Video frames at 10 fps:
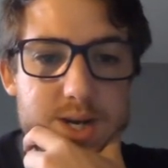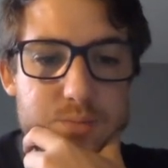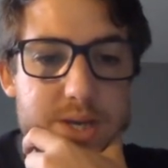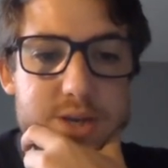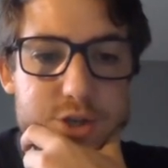
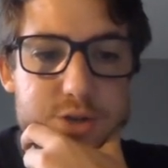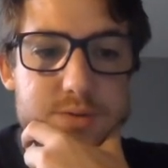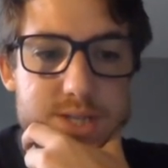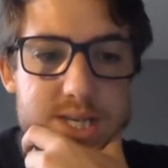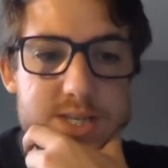could
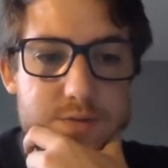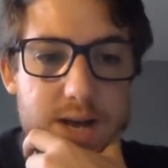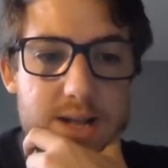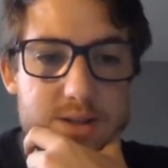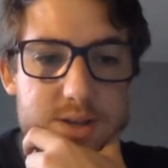use this
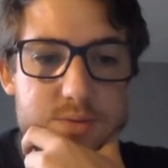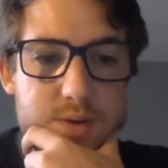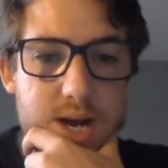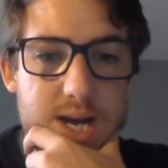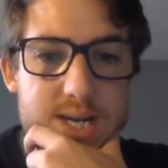value
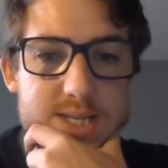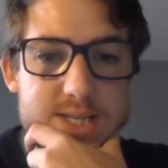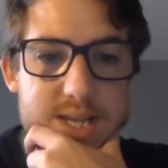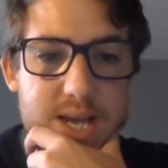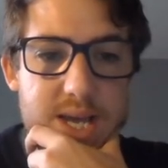
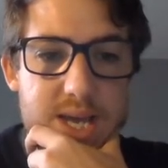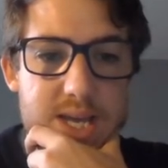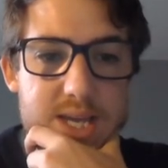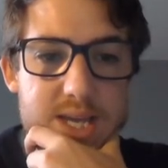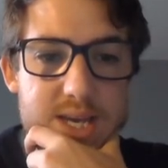as
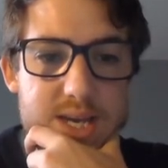a